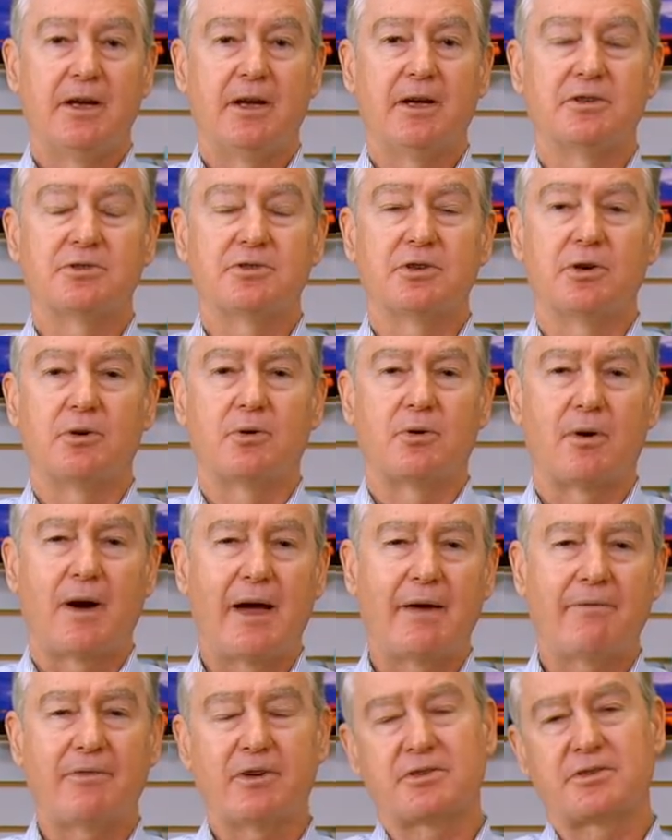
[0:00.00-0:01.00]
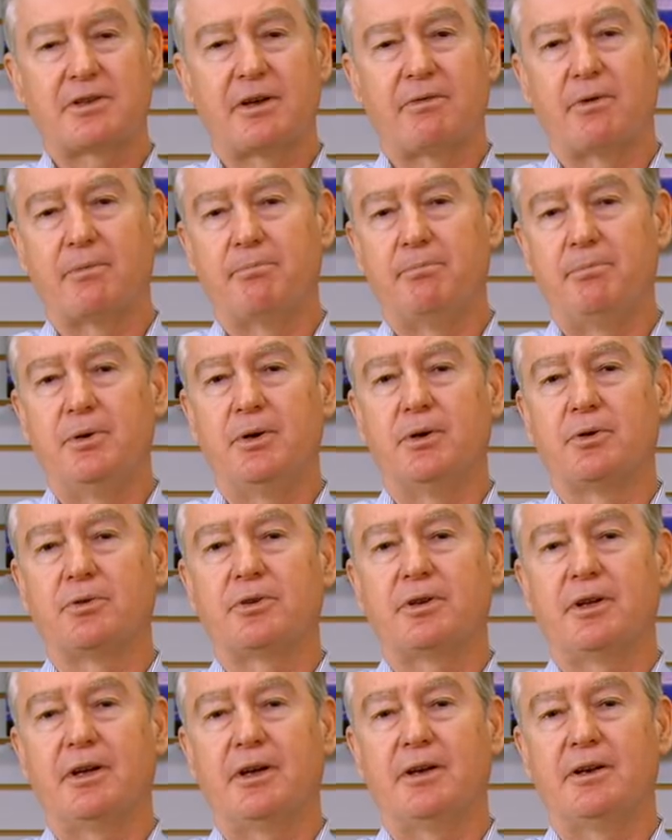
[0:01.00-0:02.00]
And so graphics have a
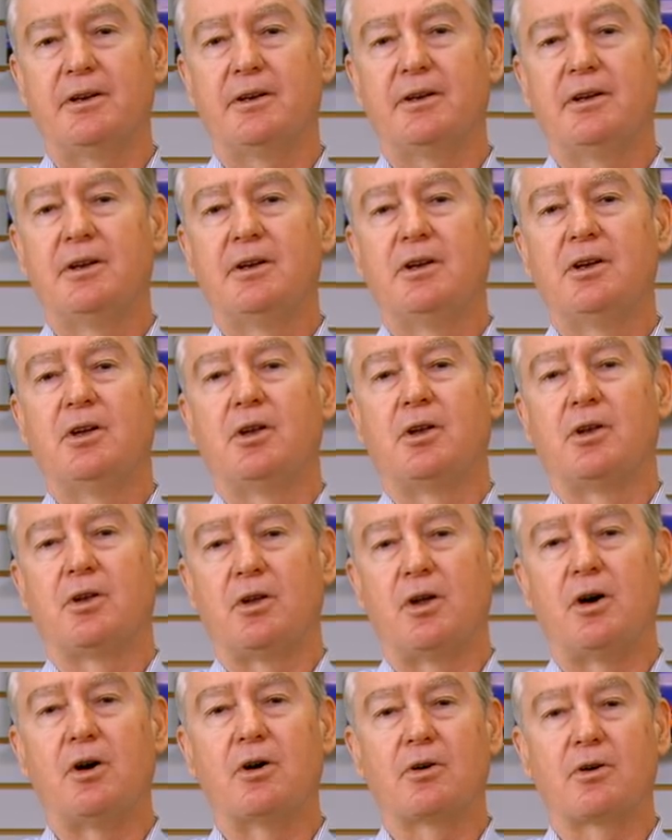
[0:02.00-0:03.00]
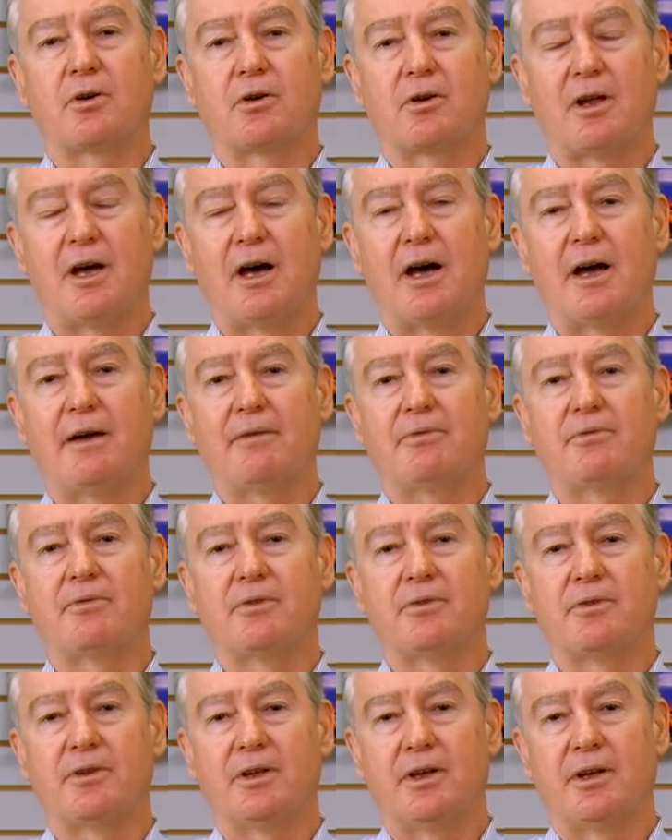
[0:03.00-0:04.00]
built-in longer life
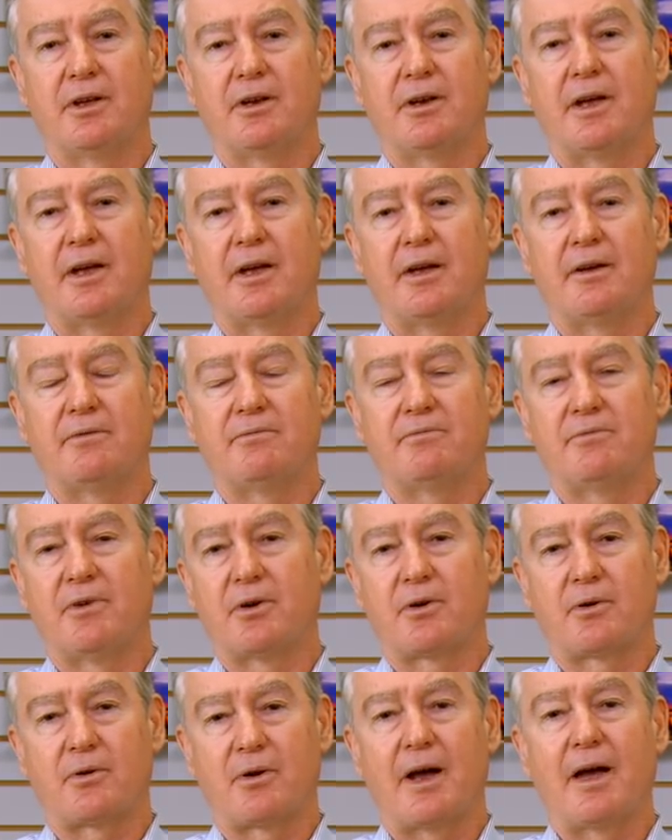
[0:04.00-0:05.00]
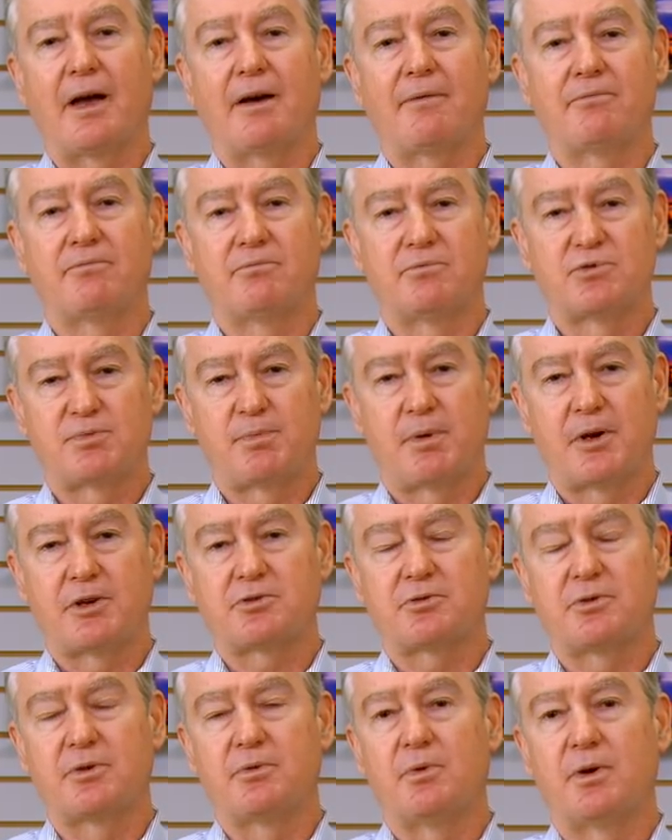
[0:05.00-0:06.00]
than a photograph,
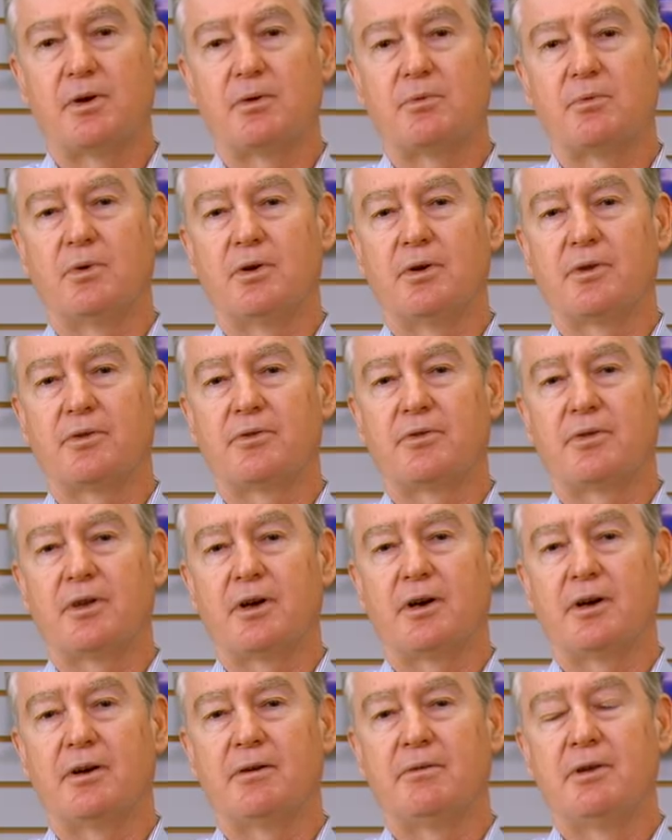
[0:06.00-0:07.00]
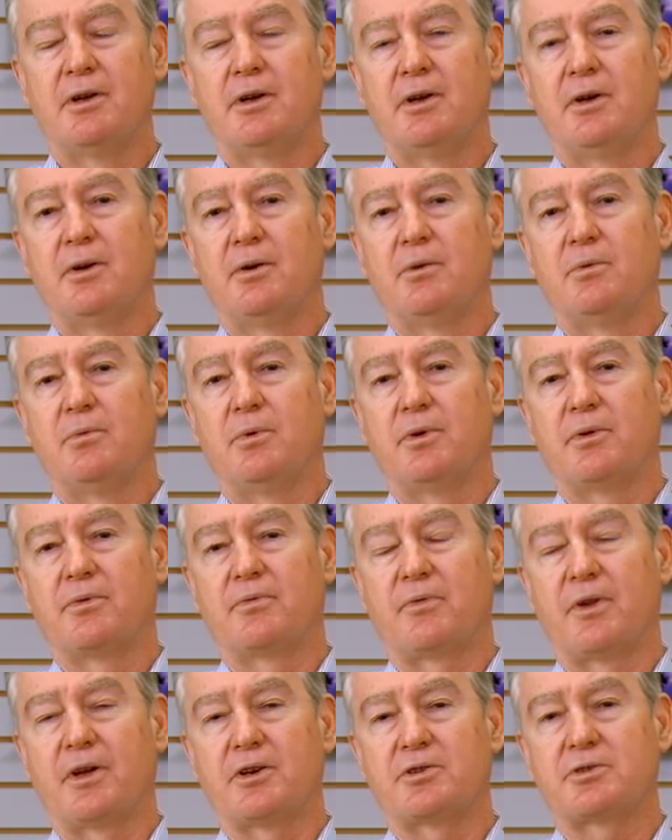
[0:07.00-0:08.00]
especially one with, uh, with
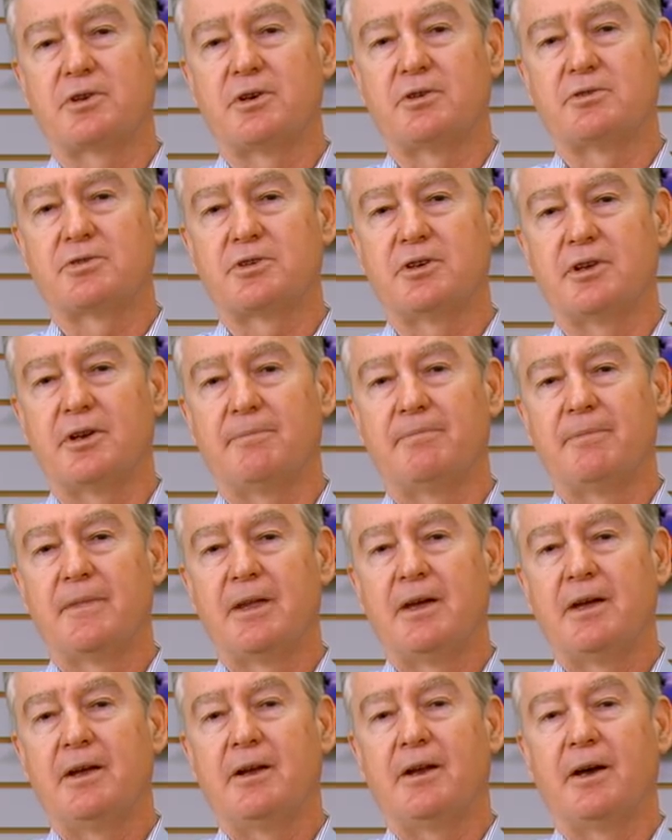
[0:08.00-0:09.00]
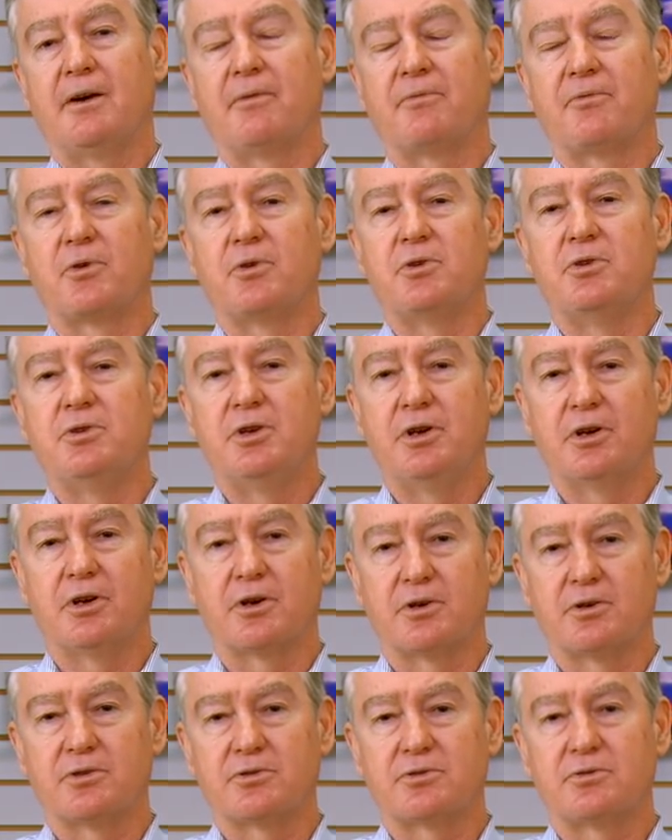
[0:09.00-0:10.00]
flesh tones in it. Now for
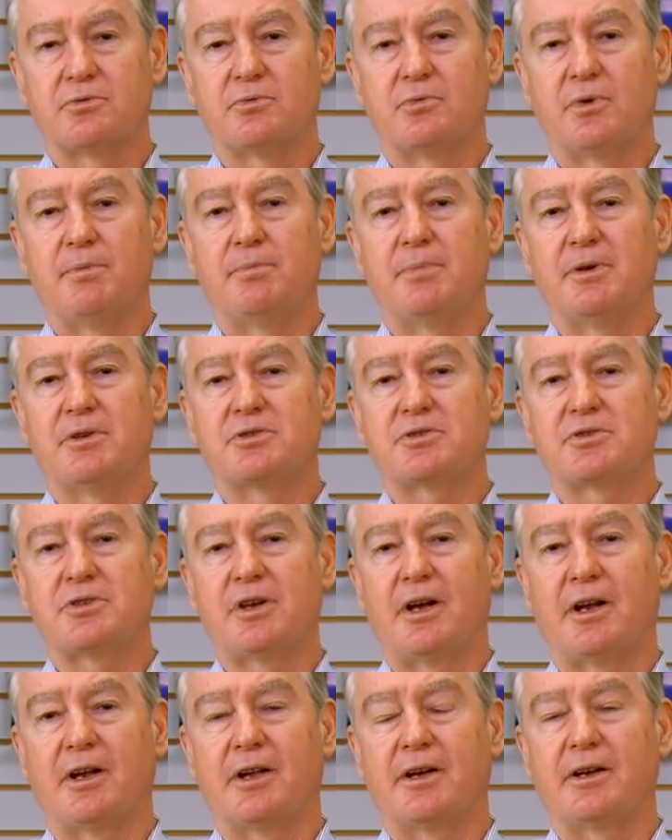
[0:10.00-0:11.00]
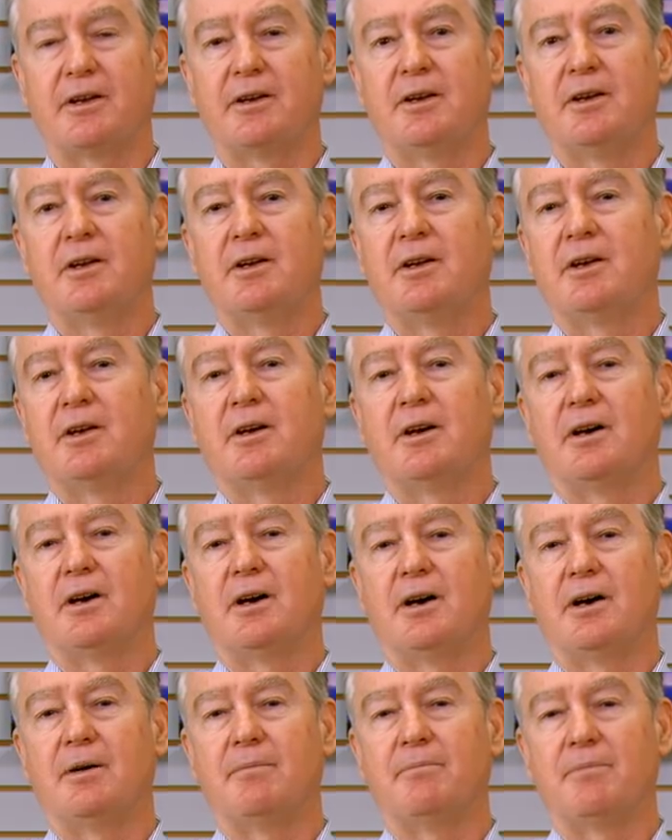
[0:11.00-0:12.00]
years, we've been selling
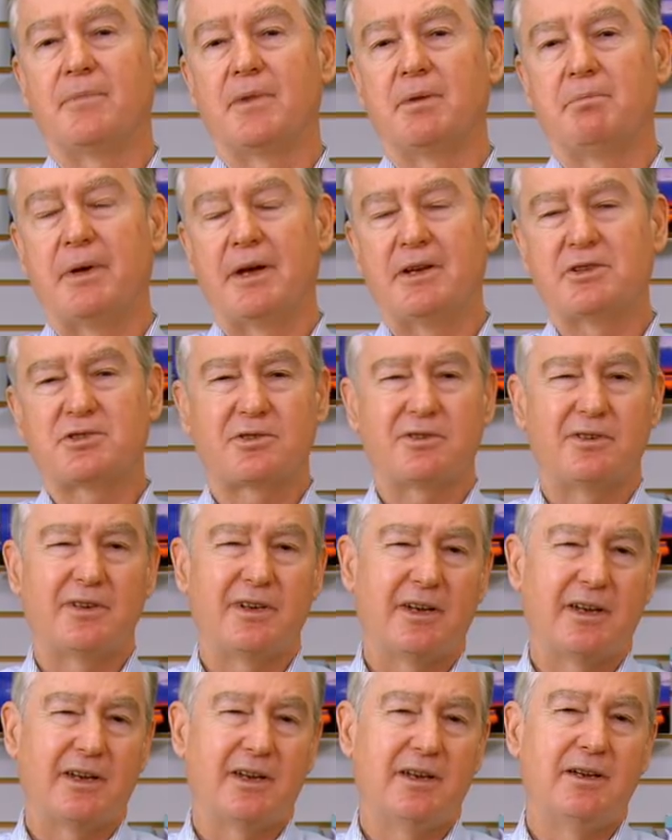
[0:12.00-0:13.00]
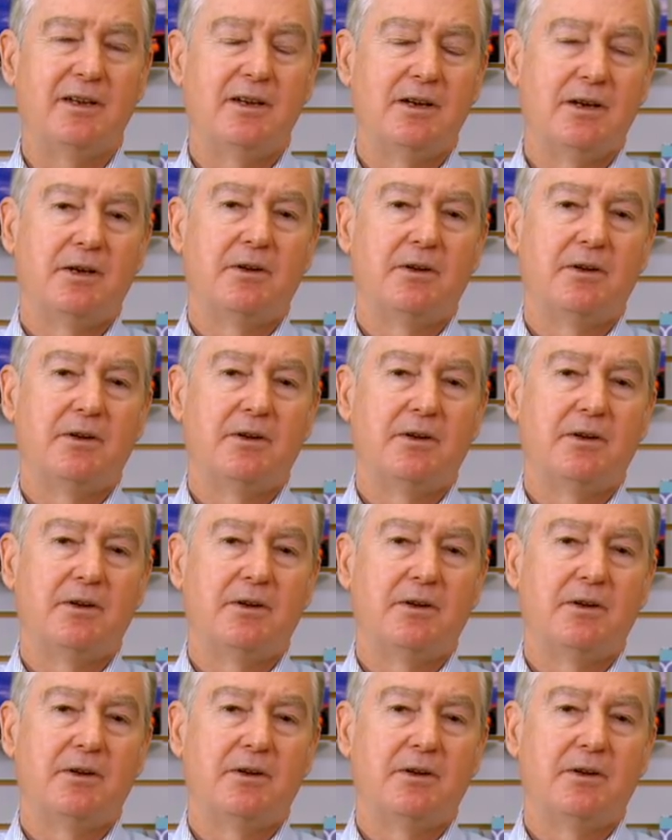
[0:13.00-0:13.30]
um, basically a